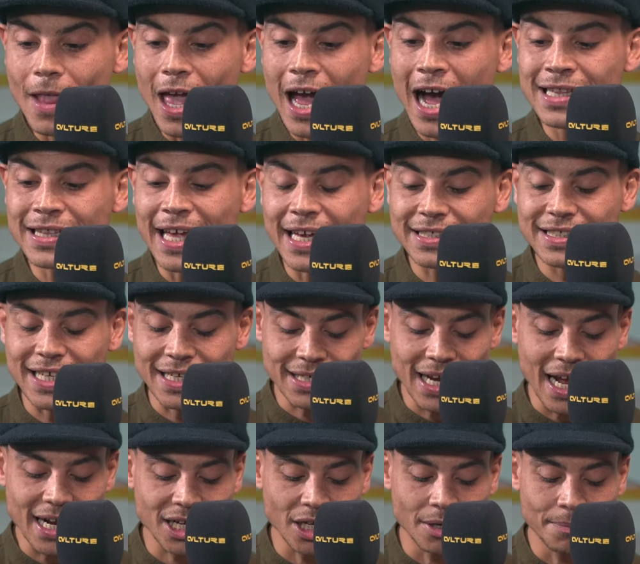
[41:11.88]
And they send
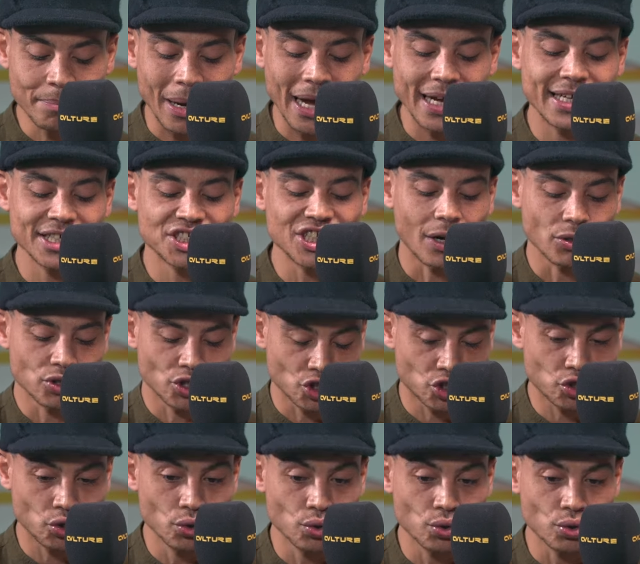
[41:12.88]
a package out to
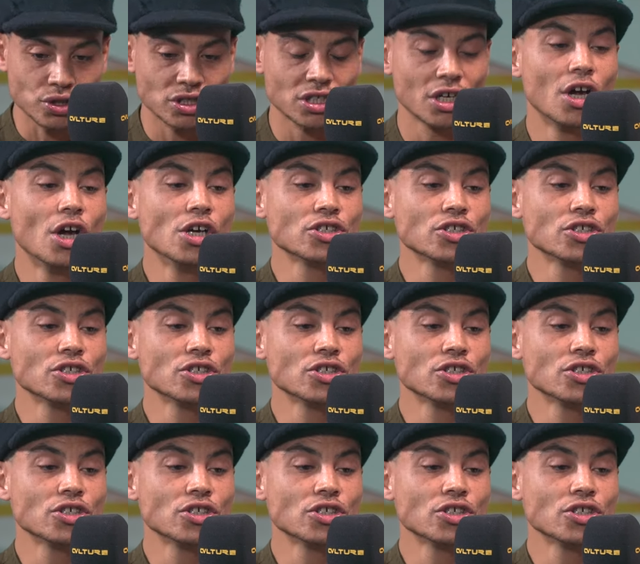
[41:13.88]
schools,